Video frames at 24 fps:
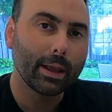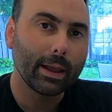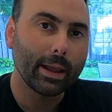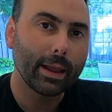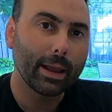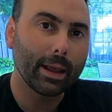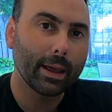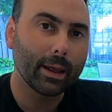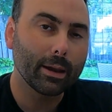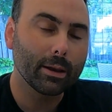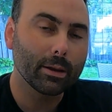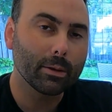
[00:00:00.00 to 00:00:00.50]

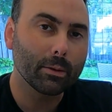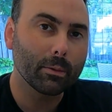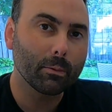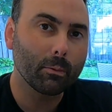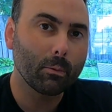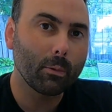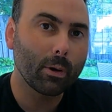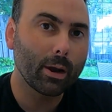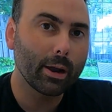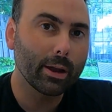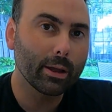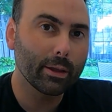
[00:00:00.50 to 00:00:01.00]
And
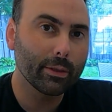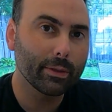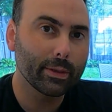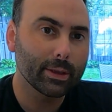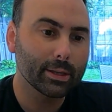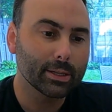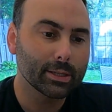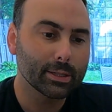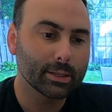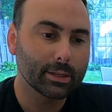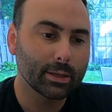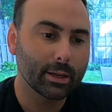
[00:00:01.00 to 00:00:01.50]
while
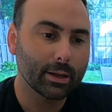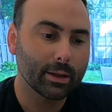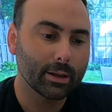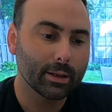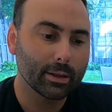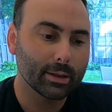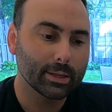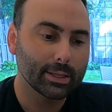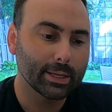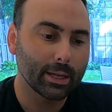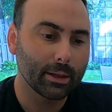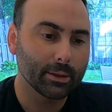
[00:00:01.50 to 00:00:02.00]
this
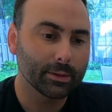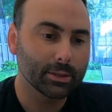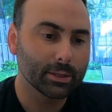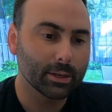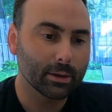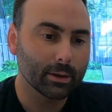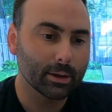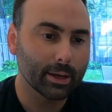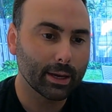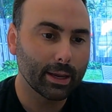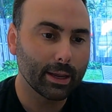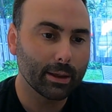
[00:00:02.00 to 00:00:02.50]

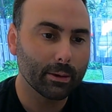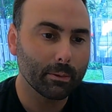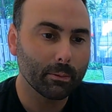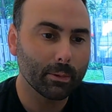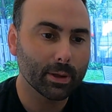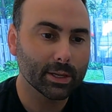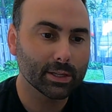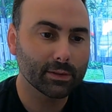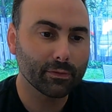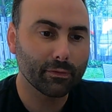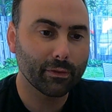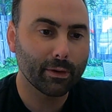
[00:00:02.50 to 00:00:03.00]
seltzer kit
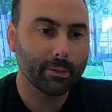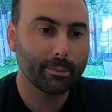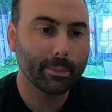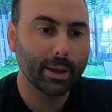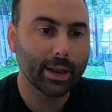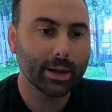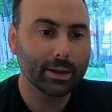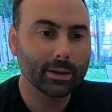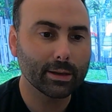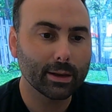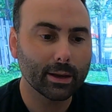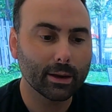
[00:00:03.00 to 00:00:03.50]
was
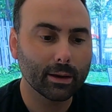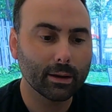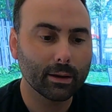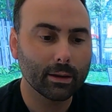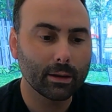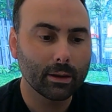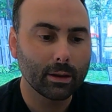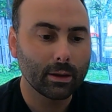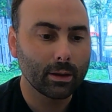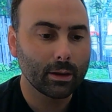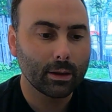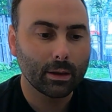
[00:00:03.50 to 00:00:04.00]

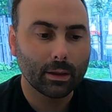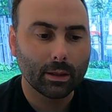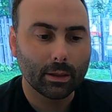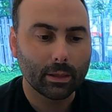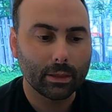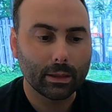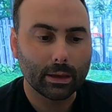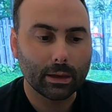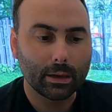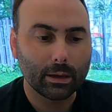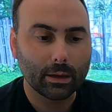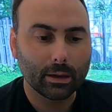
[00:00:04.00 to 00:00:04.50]
fermenting,
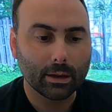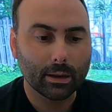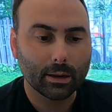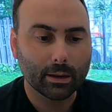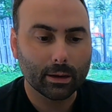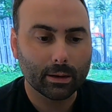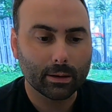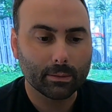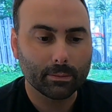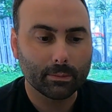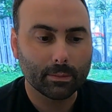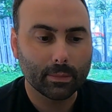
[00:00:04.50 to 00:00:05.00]
the
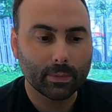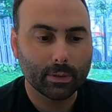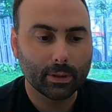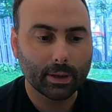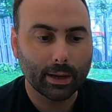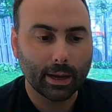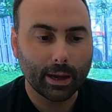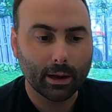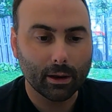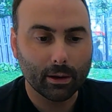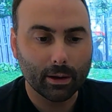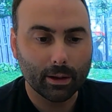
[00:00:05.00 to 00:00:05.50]

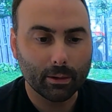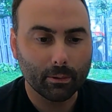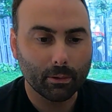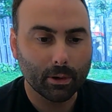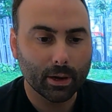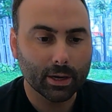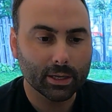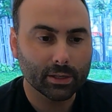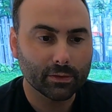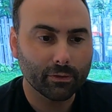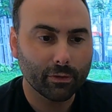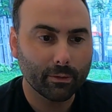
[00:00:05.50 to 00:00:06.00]
area
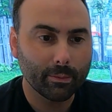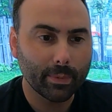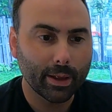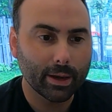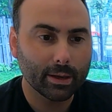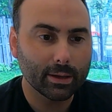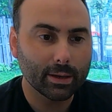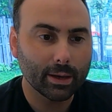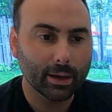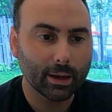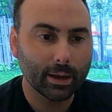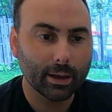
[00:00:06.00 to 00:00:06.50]
where it's
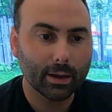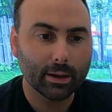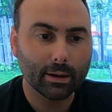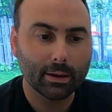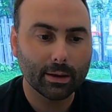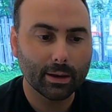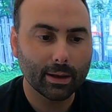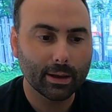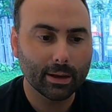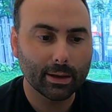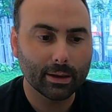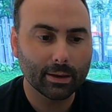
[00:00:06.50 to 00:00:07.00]
fermenting,
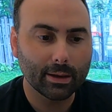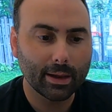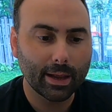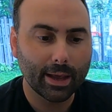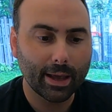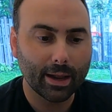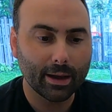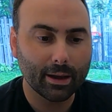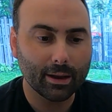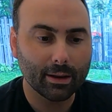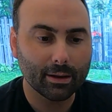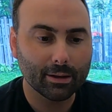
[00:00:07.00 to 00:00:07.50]
and it
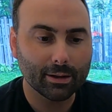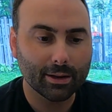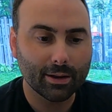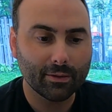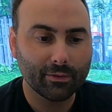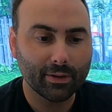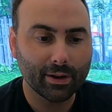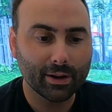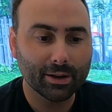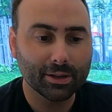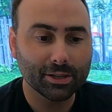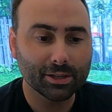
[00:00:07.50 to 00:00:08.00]
had a
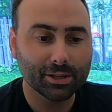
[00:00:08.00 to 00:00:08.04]
very